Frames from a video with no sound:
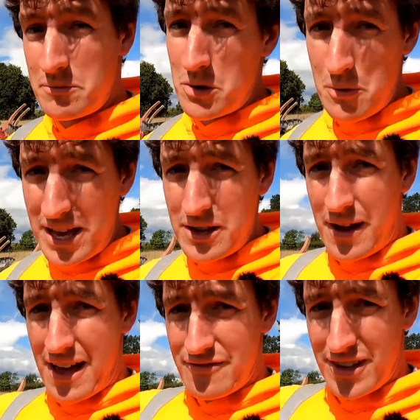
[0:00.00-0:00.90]
The more weight
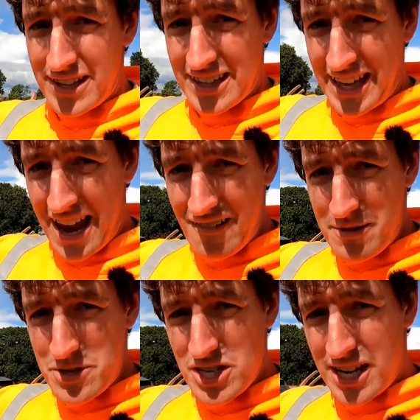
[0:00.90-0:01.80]
you have in the
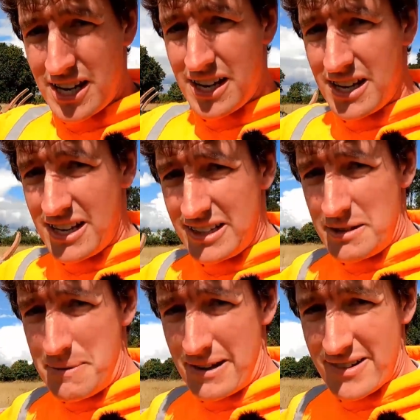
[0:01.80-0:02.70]
carrier machine,
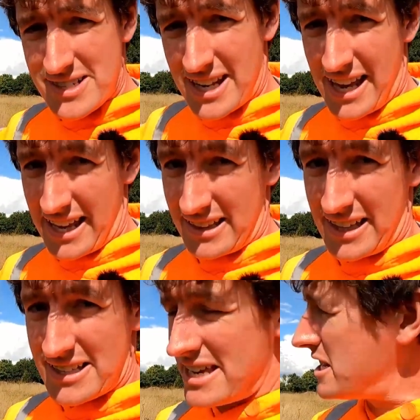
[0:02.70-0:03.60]
the better it's going to
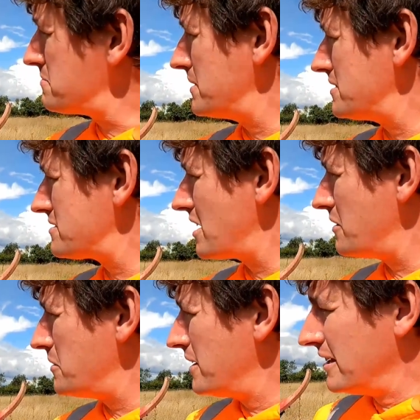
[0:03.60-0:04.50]
handle the attachment.
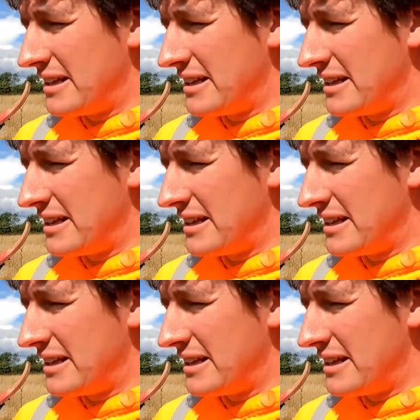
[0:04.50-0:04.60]
So